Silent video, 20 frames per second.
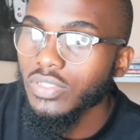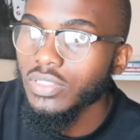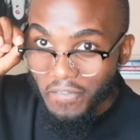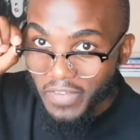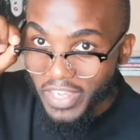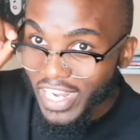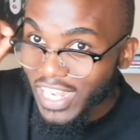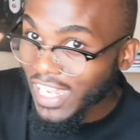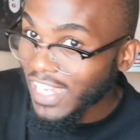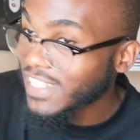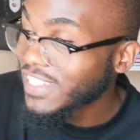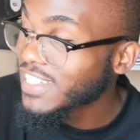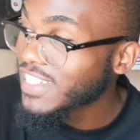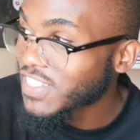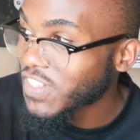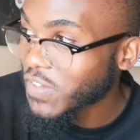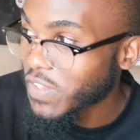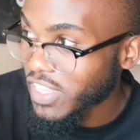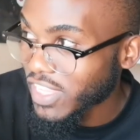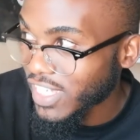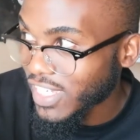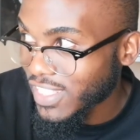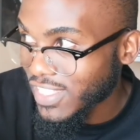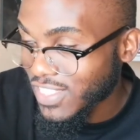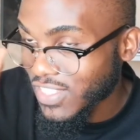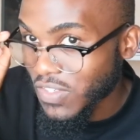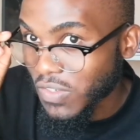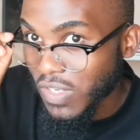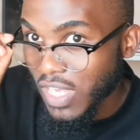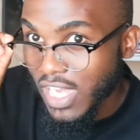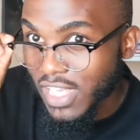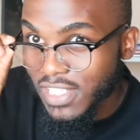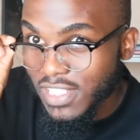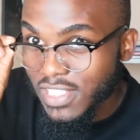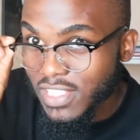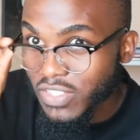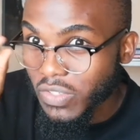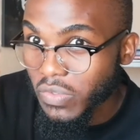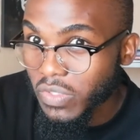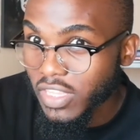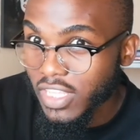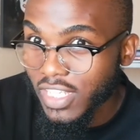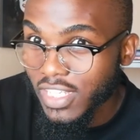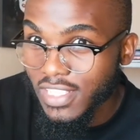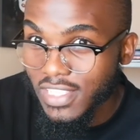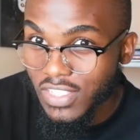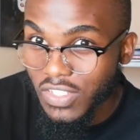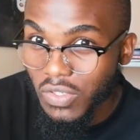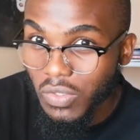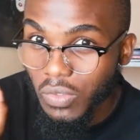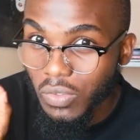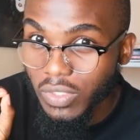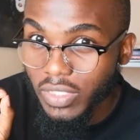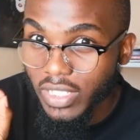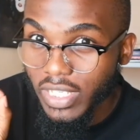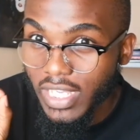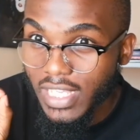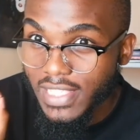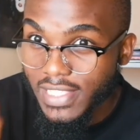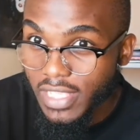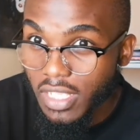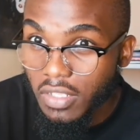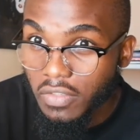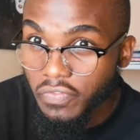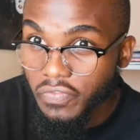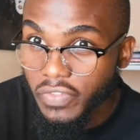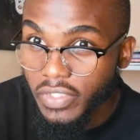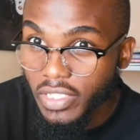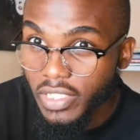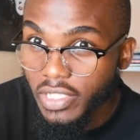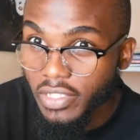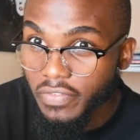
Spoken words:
But I just don't think it's called a selfie